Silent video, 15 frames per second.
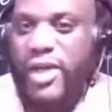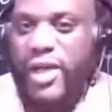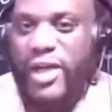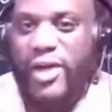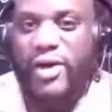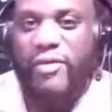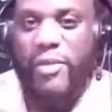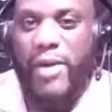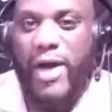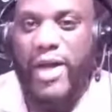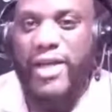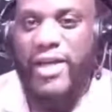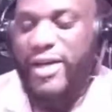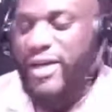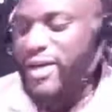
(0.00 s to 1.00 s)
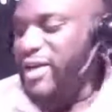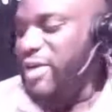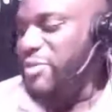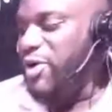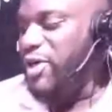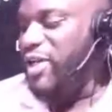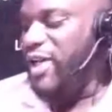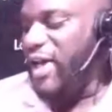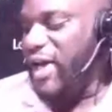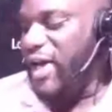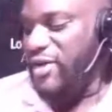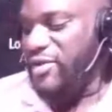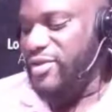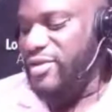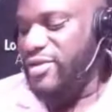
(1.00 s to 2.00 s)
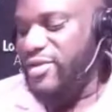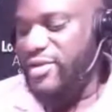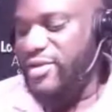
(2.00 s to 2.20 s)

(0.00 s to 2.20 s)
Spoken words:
Hello, everybody. Come on in the house.